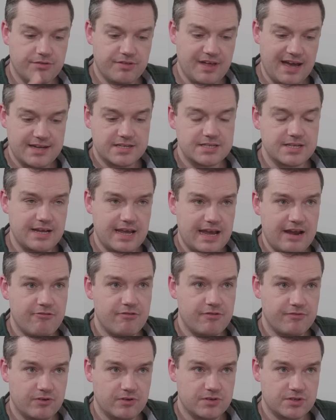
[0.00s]
that is an
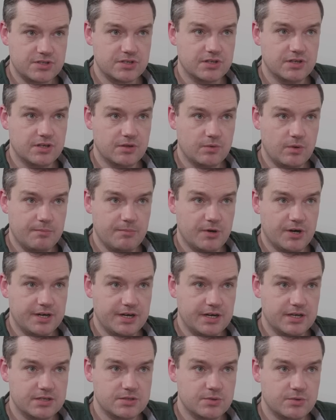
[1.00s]
area of concern that we might
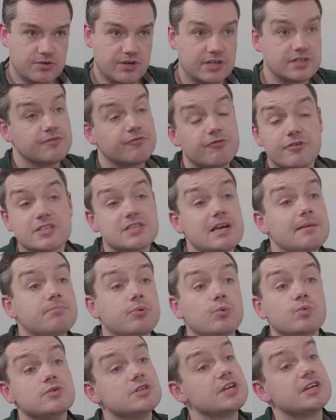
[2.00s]
need to address? For
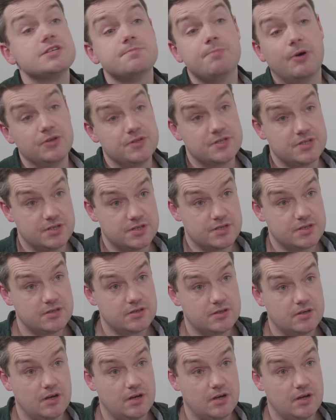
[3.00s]
example, say sponsors. I